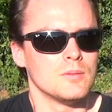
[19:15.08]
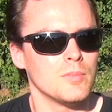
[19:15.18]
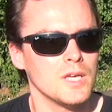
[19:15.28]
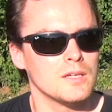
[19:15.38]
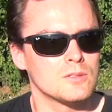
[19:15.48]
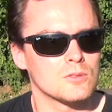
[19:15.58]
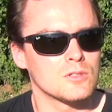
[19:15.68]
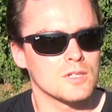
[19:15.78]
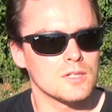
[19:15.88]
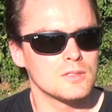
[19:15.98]
makes
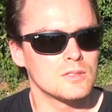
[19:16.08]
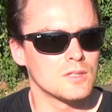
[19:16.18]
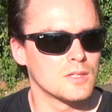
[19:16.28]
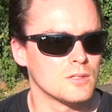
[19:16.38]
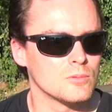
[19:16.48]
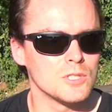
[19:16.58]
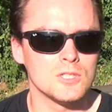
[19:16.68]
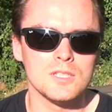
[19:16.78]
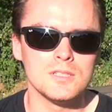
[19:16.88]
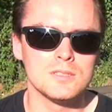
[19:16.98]
or does,
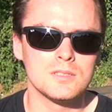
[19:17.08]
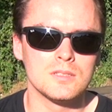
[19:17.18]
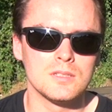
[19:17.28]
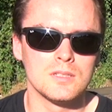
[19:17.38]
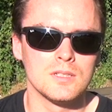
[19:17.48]
which is,